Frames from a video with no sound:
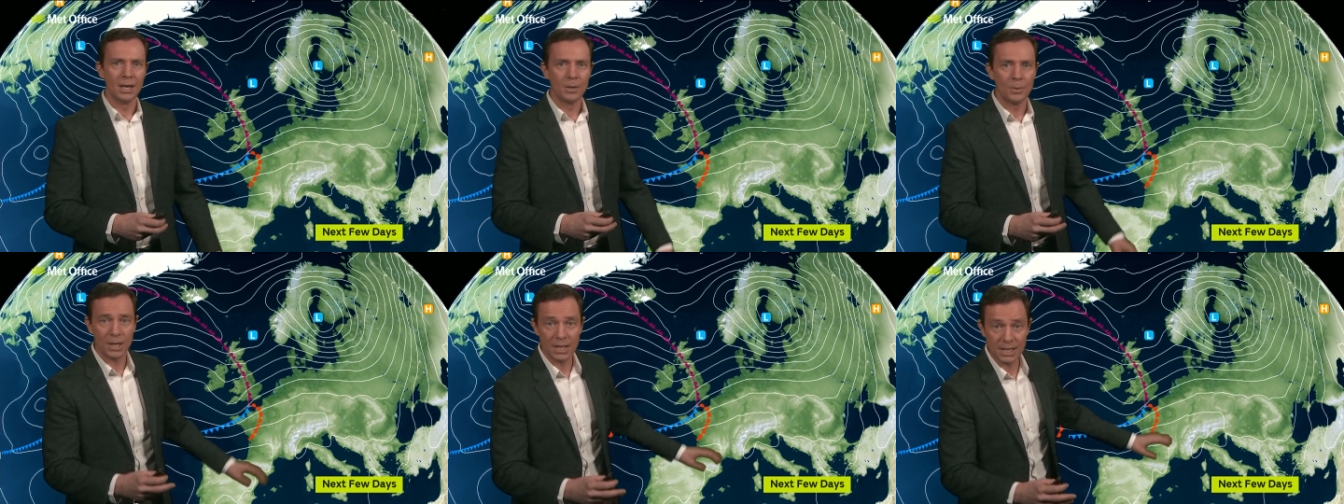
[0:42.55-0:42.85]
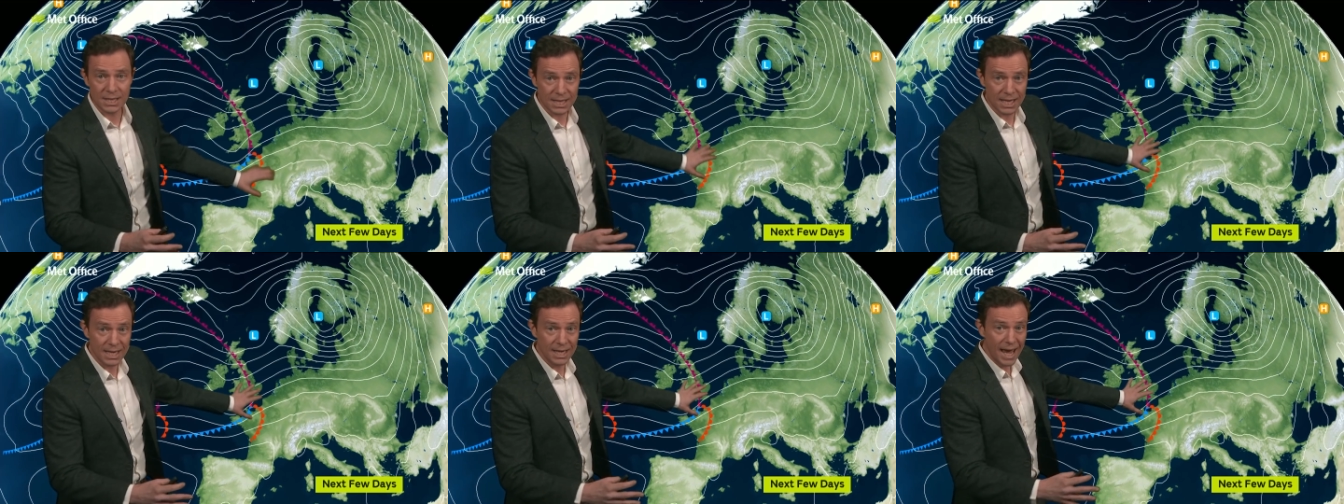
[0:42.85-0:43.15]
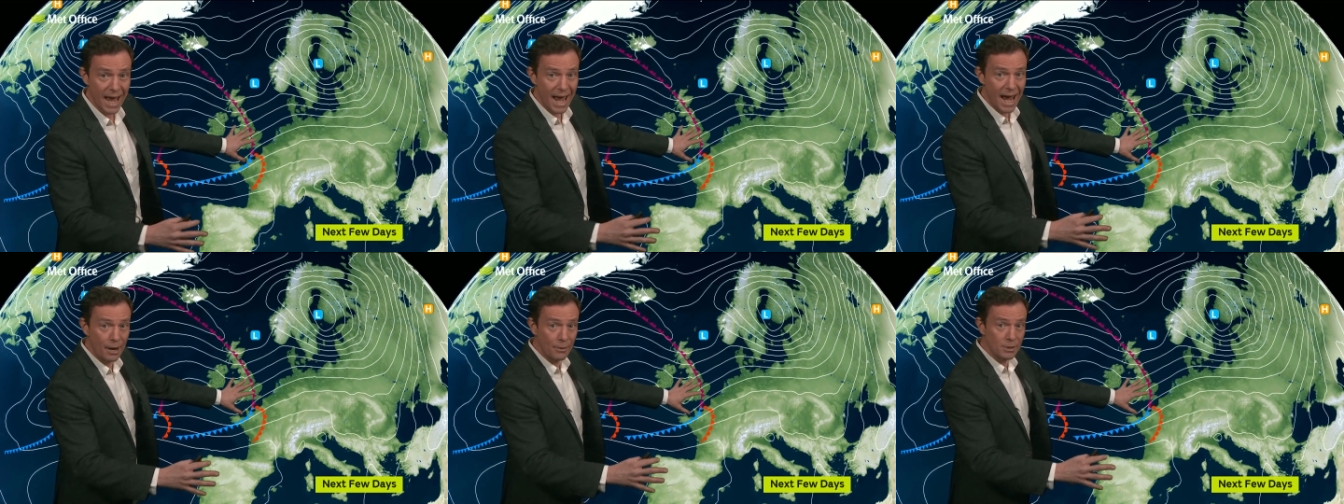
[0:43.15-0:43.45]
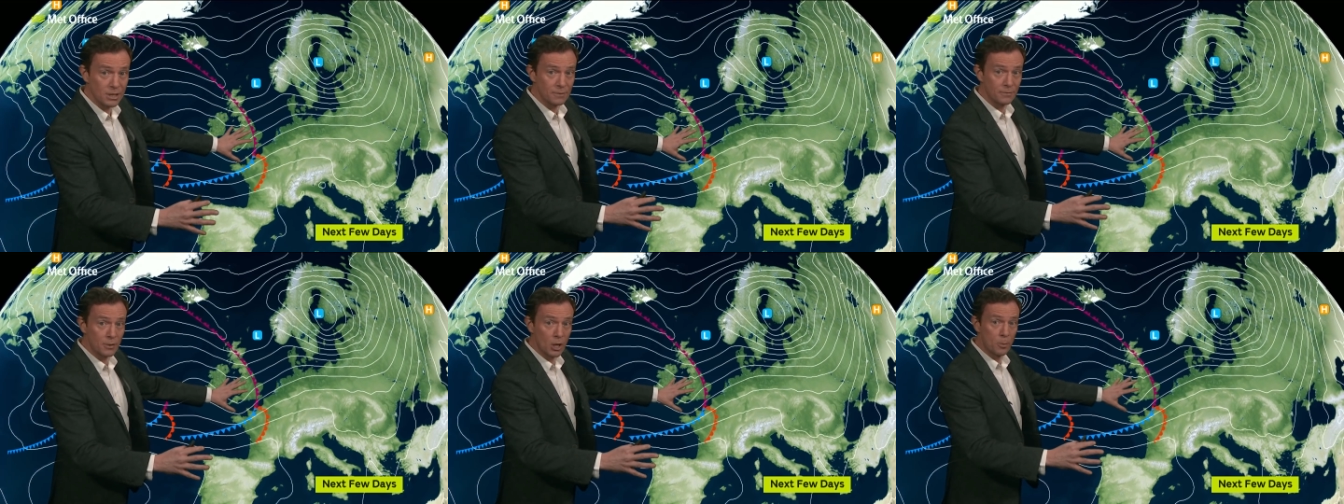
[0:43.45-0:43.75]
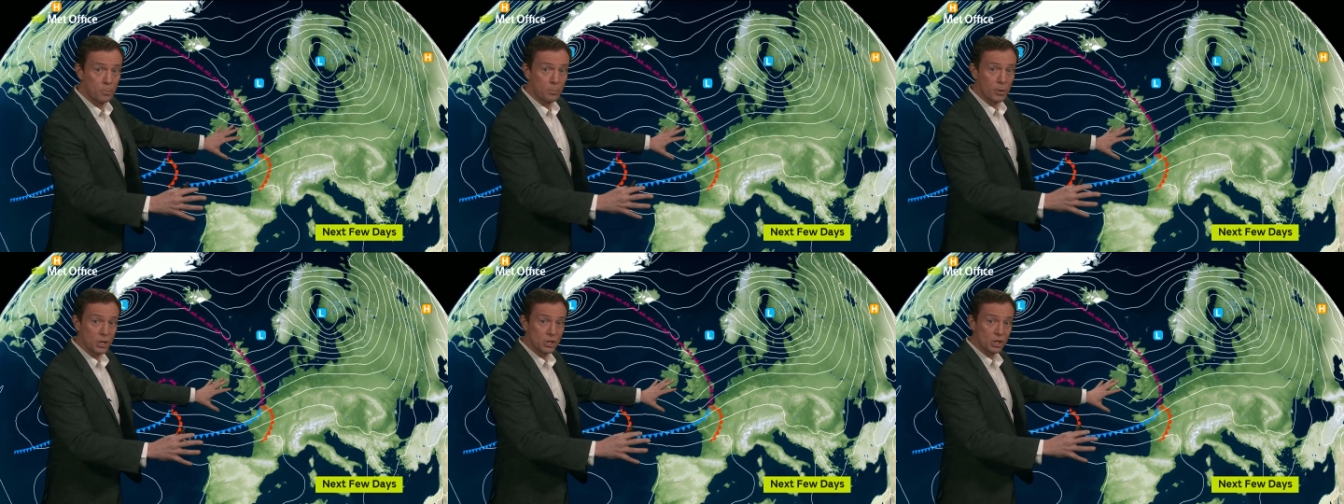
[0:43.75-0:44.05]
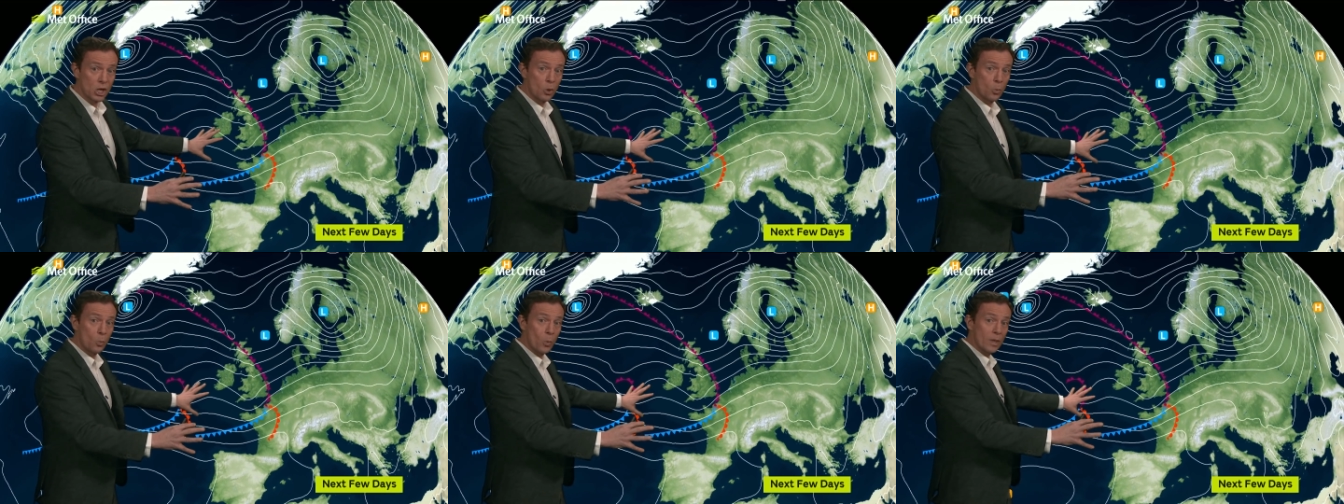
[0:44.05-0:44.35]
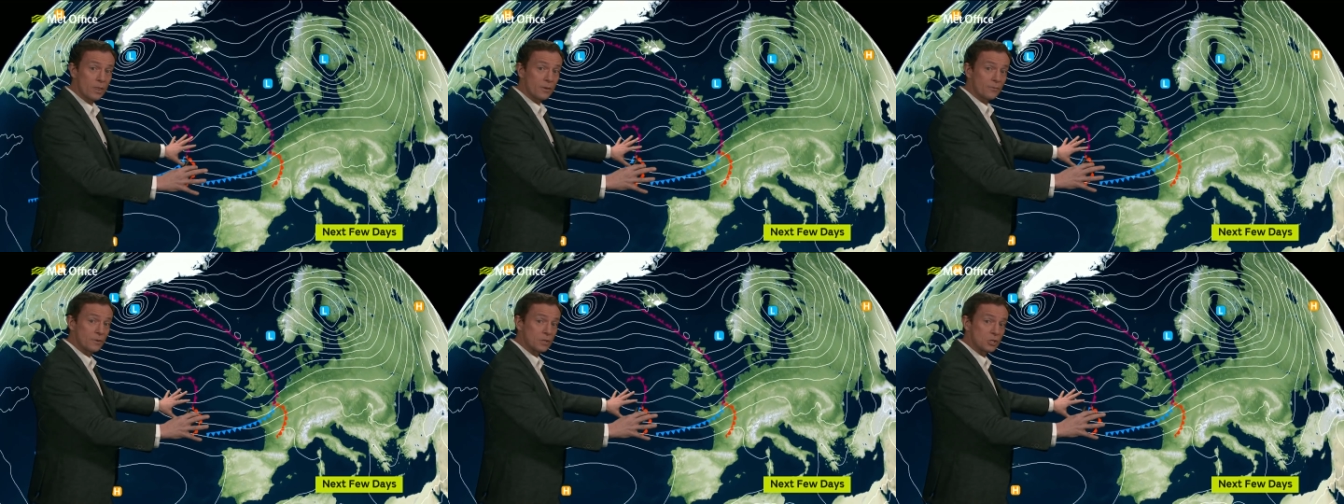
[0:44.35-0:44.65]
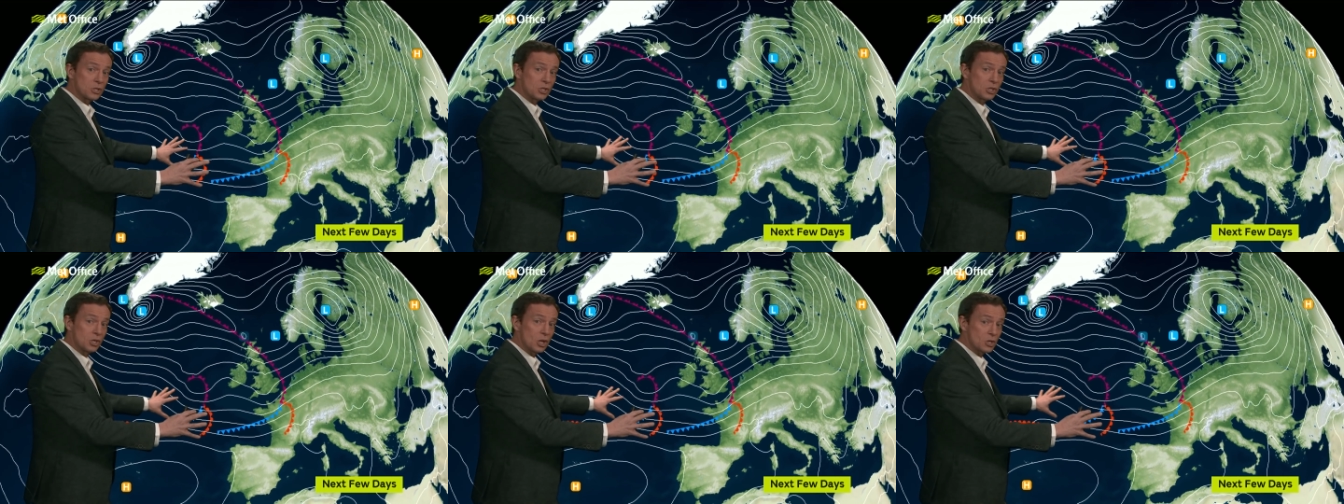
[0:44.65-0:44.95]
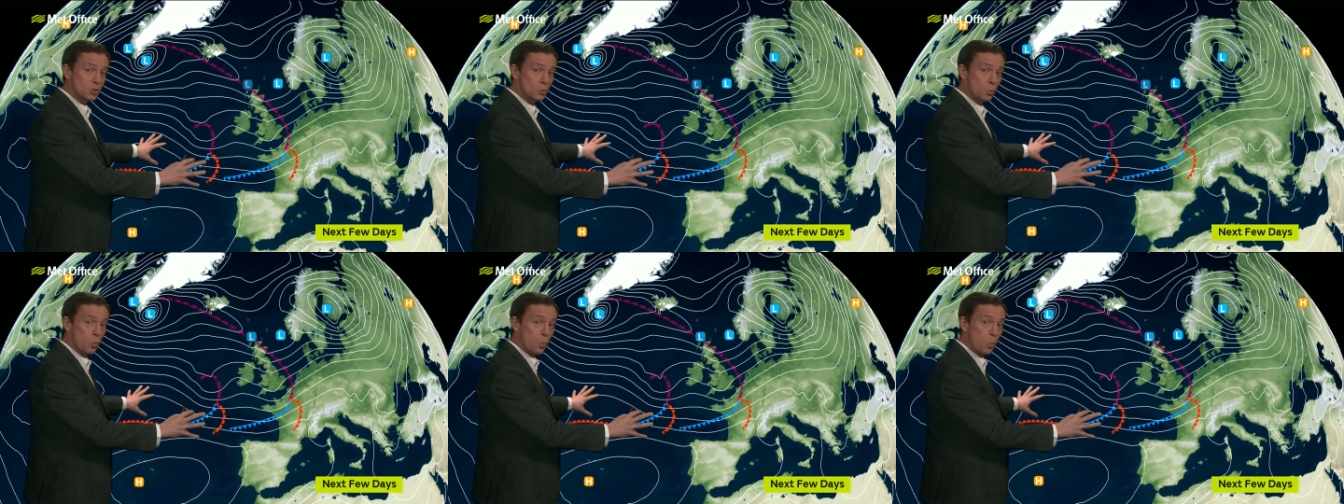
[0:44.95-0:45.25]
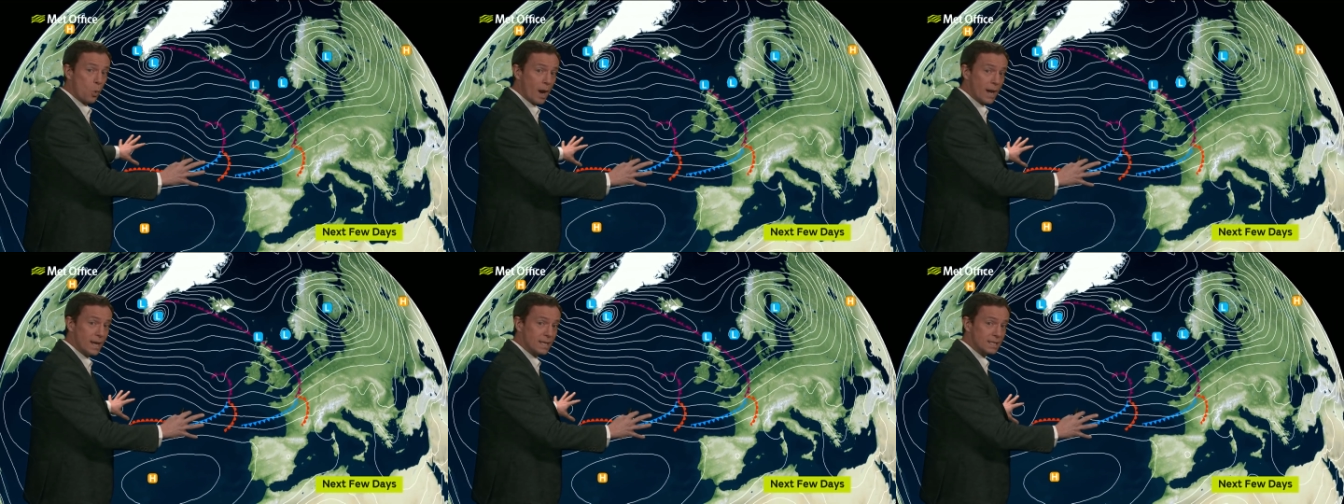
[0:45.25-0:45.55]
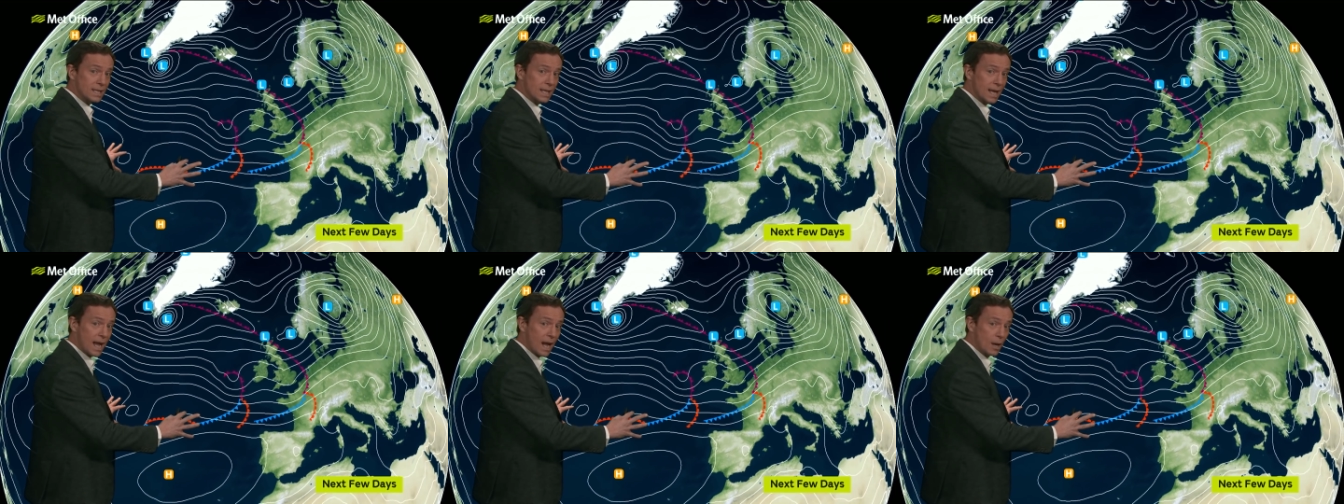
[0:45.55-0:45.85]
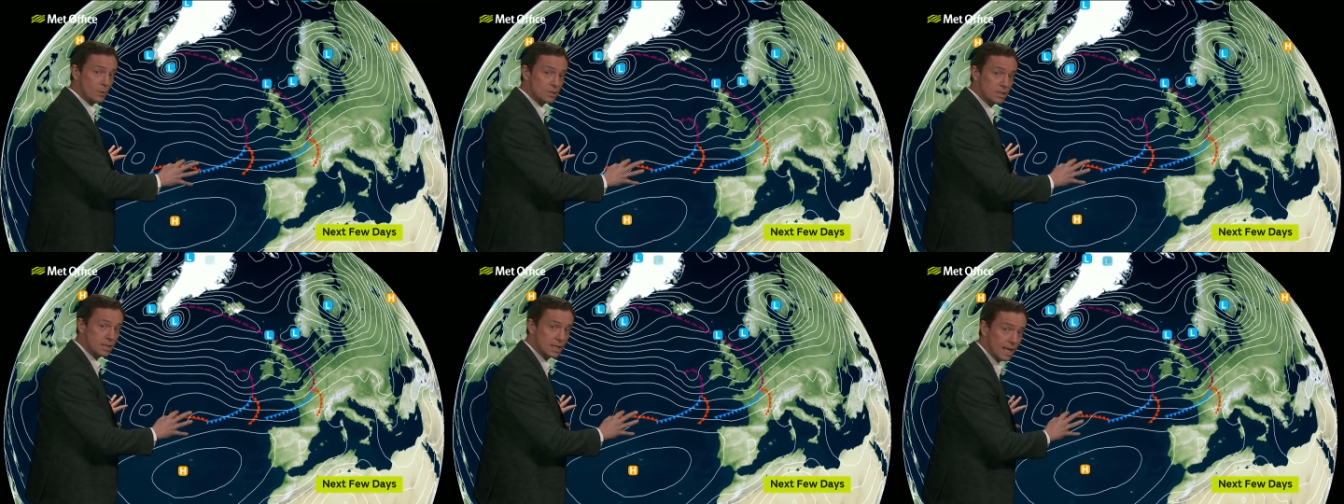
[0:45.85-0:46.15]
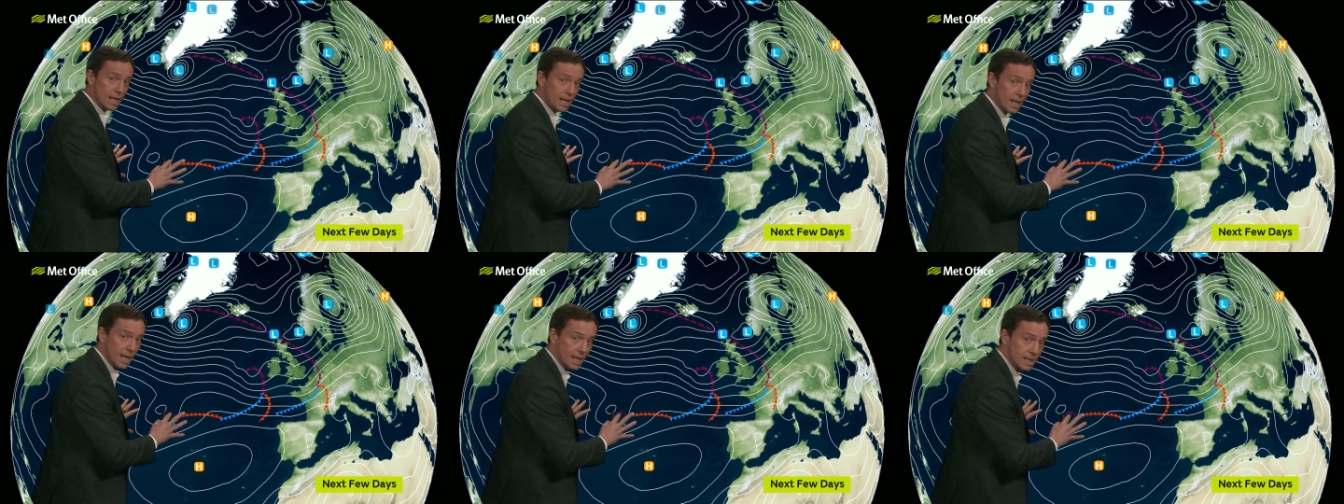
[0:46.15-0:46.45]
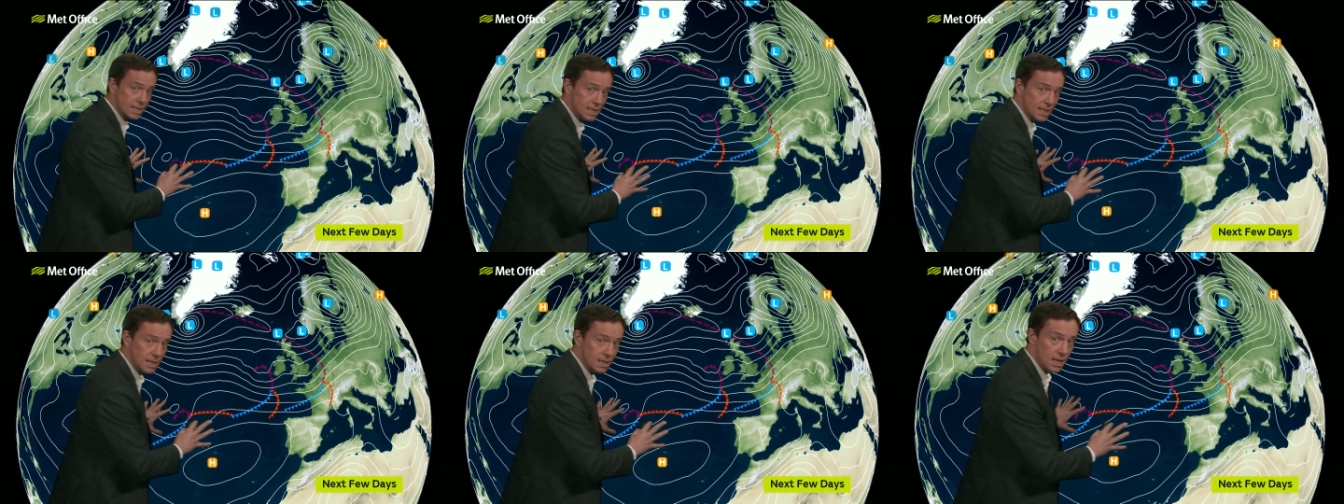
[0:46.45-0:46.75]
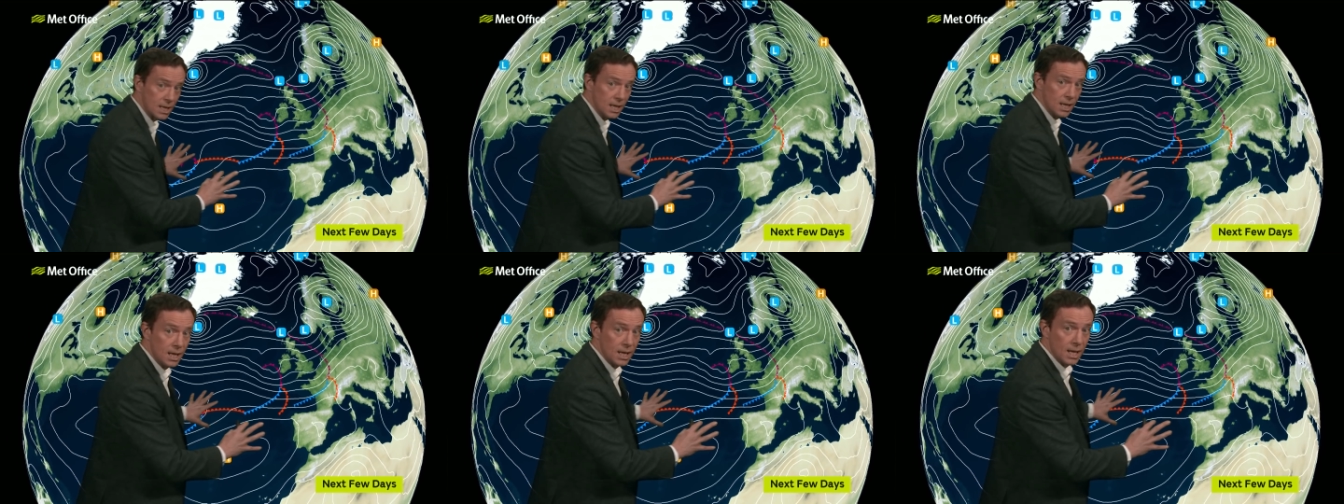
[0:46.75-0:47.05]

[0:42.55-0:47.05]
we can see areas of low pressure and weather fronts just waiting out in the Atlantic